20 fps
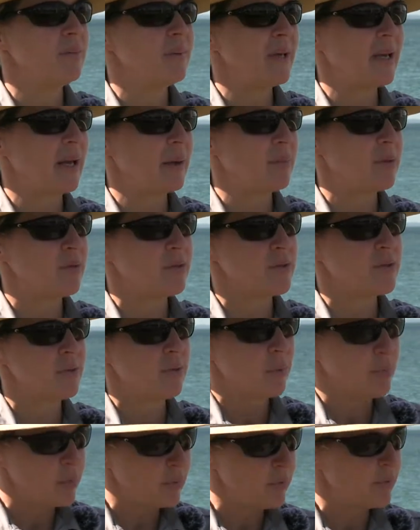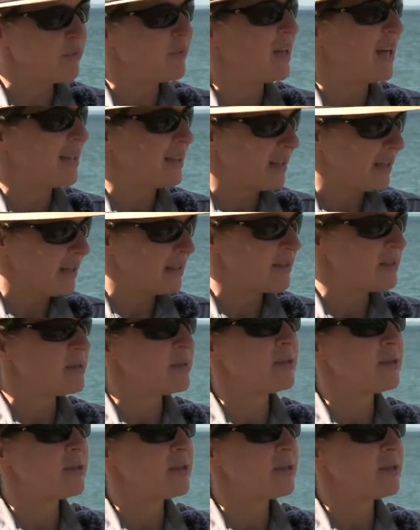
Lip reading: be able to improve that land